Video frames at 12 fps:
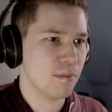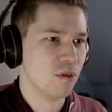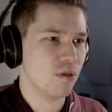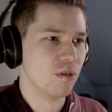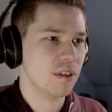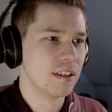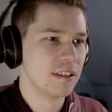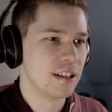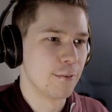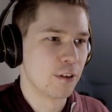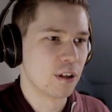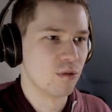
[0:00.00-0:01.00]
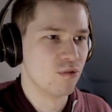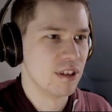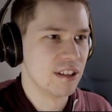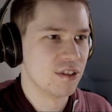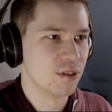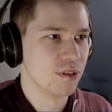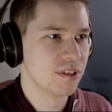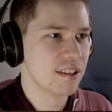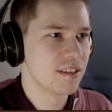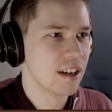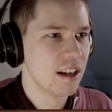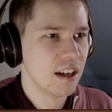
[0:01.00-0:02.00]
more difficult resources.